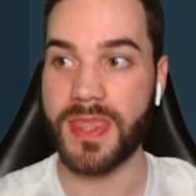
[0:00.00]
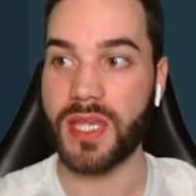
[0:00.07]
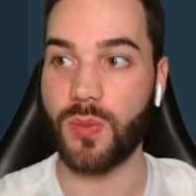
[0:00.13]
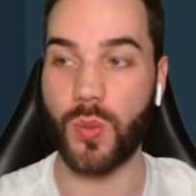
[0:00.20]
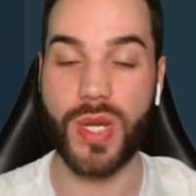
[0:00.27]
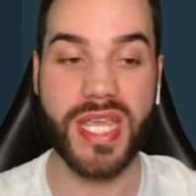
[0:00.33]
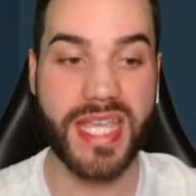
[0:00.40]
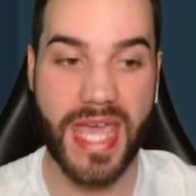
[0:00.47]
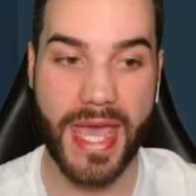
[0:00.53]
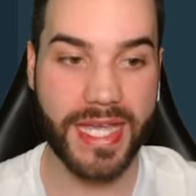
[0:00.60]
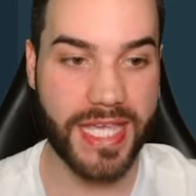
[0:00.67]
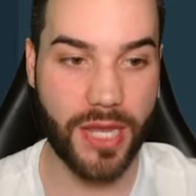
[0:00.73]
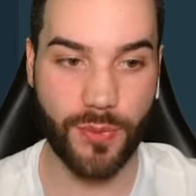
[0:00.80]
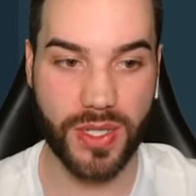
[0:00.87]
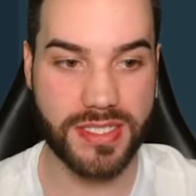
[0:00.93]
We can't
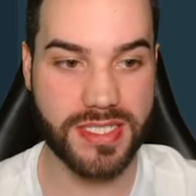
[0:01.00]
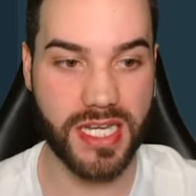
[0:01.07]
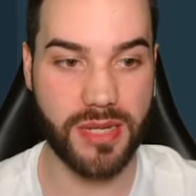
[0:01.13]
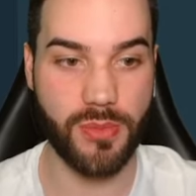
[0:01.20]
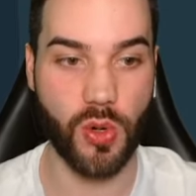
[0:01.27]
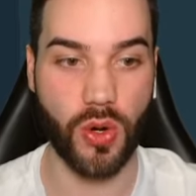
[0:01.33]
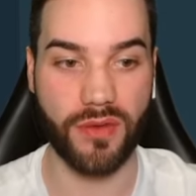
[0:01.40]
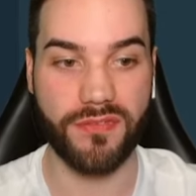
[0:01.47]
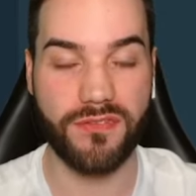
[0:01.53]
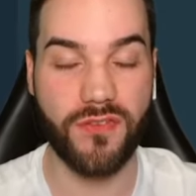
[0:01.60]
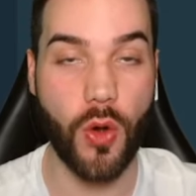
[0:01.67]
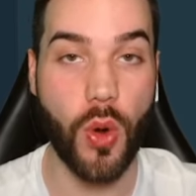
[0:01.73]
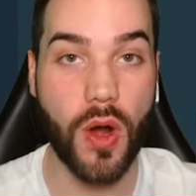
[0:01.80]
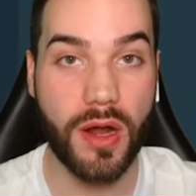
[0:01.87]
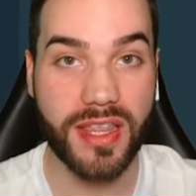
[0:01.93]
get rinsed anymore.
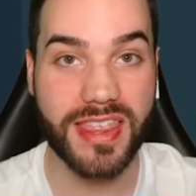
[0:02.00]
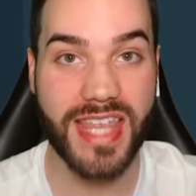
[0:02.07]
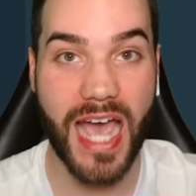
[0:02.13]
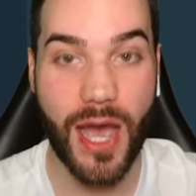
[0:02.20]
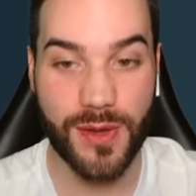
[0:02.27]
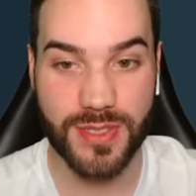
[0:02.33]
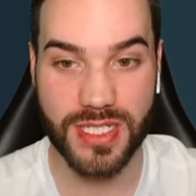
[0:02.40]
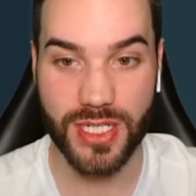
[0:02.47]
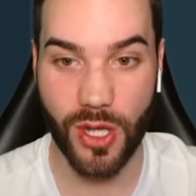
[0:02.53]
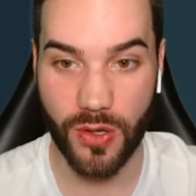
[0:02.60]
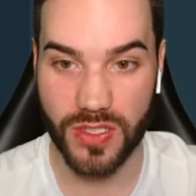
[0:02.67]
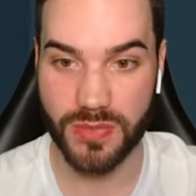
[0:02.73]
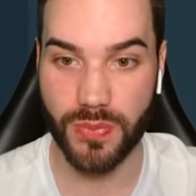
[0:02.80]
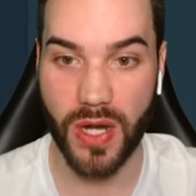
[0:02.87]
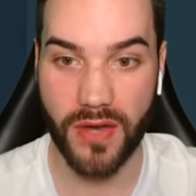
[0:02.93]
four thousand
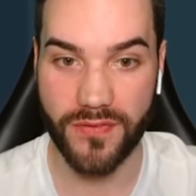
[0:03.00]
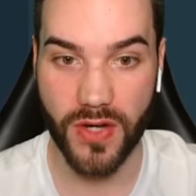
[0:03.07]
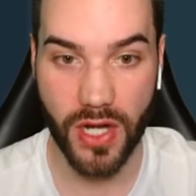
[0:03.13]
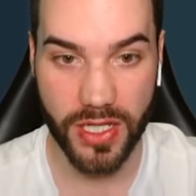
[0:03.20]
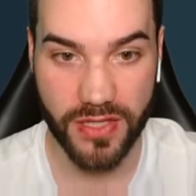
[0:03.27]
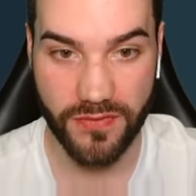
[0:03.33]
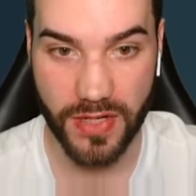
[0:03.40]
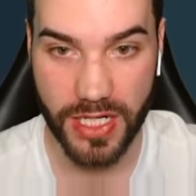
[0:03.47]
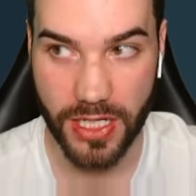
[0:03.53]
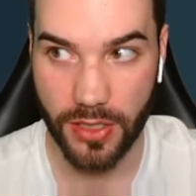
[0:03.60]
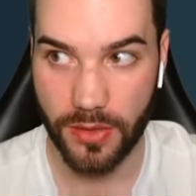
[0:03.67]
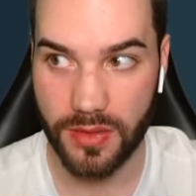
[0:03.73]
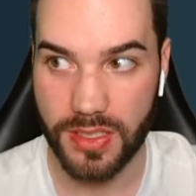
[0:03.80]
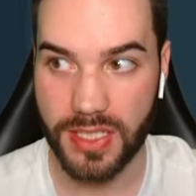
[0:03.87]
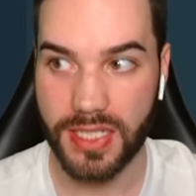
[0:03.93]
dollars profit on the
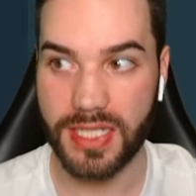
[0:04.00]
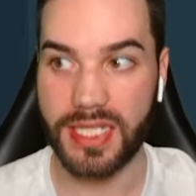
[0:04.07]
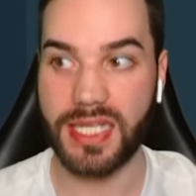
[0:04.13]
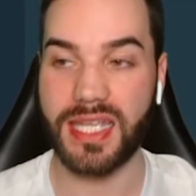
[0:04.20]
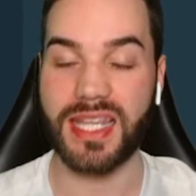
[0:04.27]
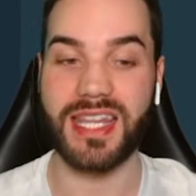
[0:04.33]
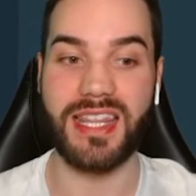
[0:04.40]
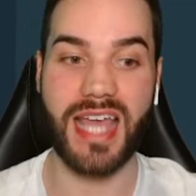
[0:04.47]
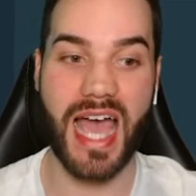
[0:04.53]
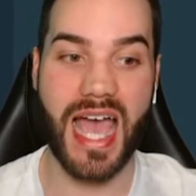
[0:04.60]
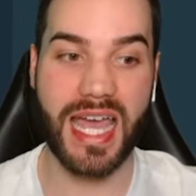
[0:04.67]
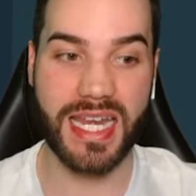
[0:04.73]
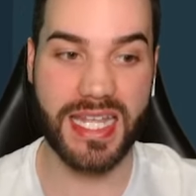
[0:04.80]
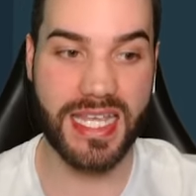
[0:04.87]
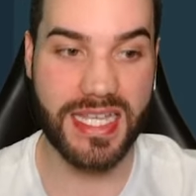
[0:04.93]
video.
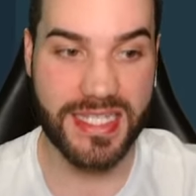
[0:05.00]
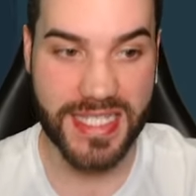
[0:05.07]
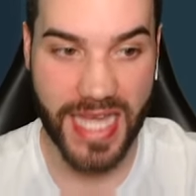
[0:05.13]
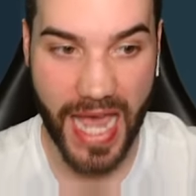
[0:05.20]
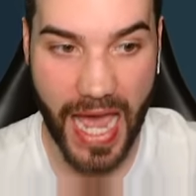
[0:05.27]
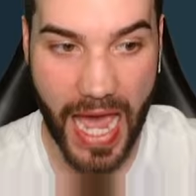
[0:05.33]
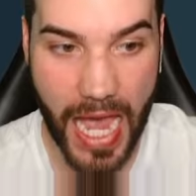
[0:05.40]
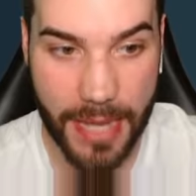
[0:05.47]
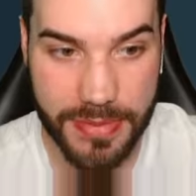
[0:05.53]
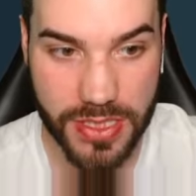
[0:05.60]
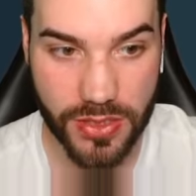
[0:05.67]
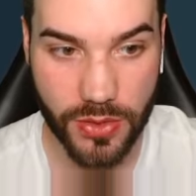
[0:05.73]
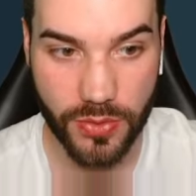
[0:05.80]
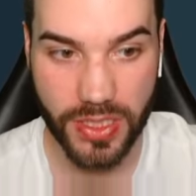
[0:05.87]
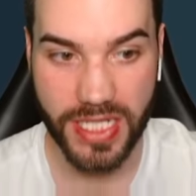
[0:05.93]
That is
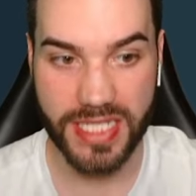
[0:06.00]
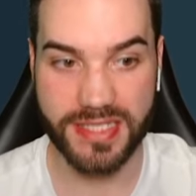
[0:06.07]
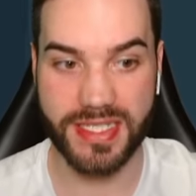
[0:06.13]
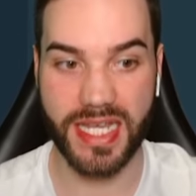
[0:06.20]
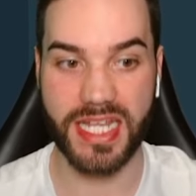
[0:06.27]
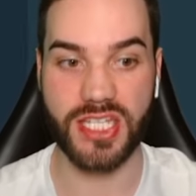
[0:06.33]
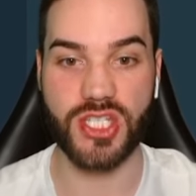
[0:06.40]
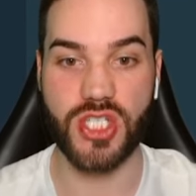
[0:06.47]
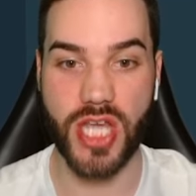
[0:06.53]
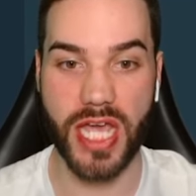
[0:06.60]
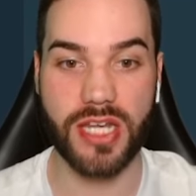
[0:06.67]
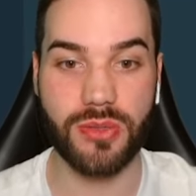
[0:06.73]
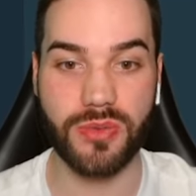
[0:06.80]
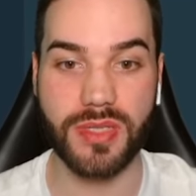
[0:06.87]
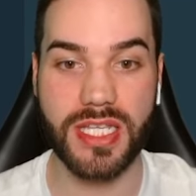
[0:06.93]
absolutely insane.
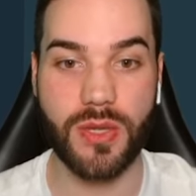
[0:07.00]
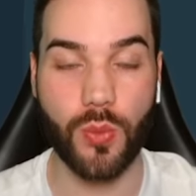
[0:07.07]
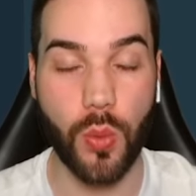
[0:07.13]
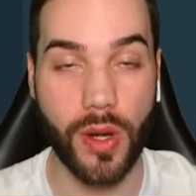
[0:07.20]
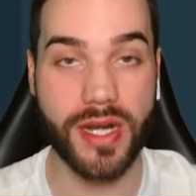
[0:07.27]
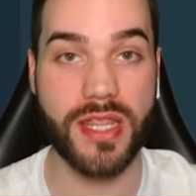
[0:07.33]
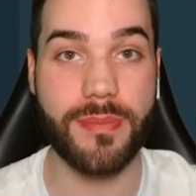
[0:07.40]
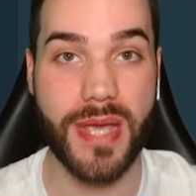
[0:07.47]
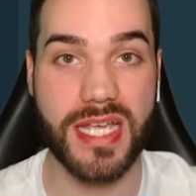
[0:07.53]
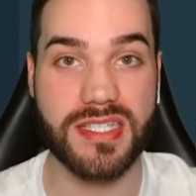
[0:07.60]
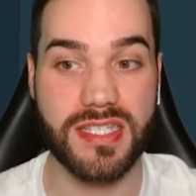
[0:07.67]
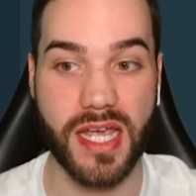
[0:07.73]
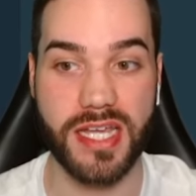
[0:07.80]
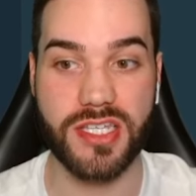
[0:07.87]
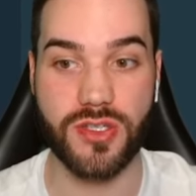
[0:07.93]
Genuinely one of the best
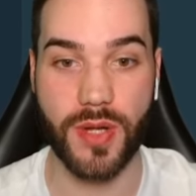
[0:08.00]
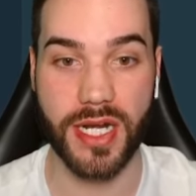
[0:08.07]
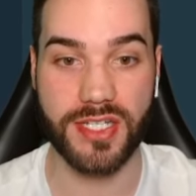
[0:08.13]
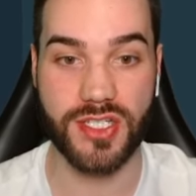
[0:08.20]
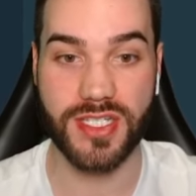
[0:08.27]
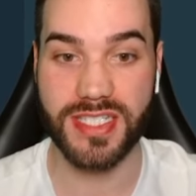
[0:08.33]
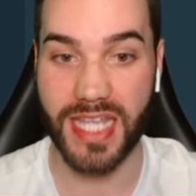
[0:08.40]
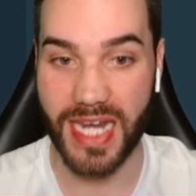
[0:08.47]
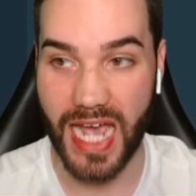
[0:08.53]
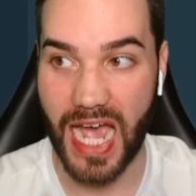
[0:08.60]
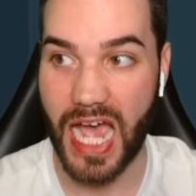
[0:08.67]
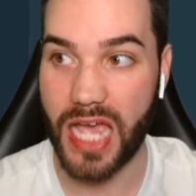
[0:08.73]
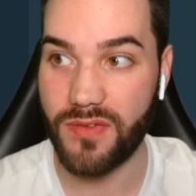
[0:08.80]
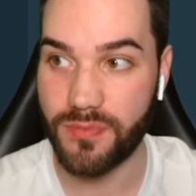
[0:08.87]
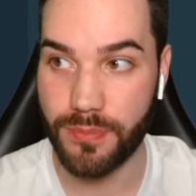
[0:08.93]
dice strategies that
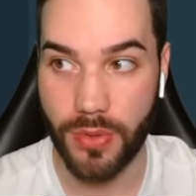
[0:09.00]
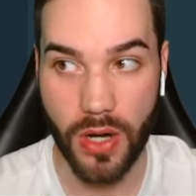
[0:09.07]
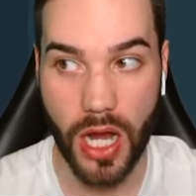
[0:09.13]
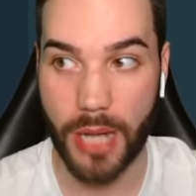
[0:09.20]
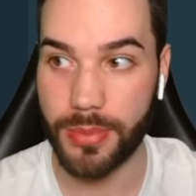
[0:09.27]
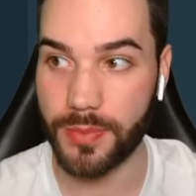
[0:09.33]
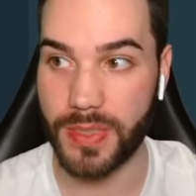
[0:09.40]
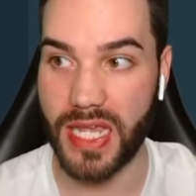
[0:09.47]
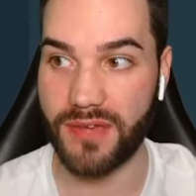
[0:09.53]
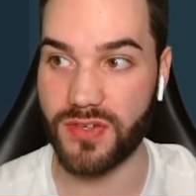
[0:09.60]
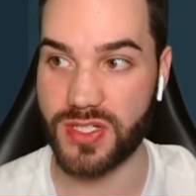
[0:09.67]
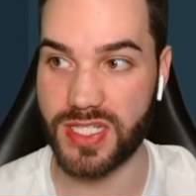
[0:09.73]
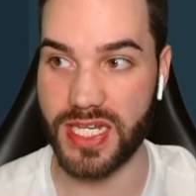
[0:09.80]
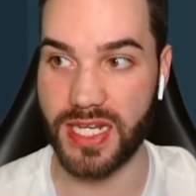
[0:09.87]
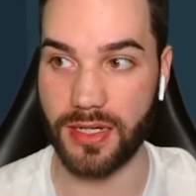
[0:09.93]
I've probably ever
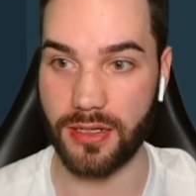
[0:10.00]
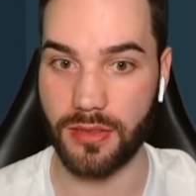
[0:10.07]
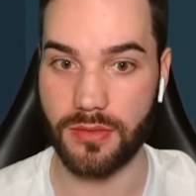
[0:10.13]
seen.